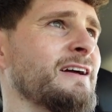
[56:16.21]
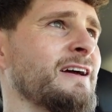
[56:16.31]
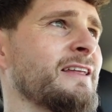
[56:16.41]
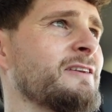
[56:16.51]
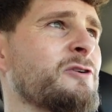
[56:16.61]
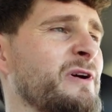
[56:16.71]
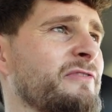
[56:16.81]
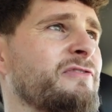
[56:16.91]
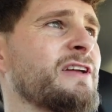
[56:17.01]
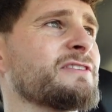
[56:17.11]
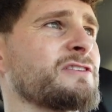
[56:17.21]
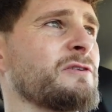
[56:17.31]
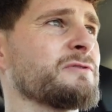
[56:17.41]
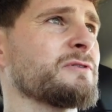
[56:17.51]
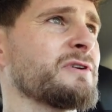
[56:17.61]
And I know my friends
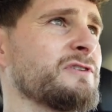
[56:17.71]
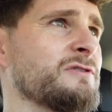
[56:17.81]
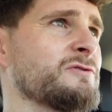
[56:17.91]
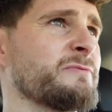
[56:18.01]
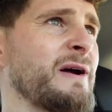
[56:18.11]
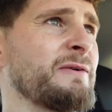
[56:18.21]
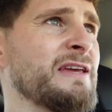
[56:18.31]
don't do a huge amount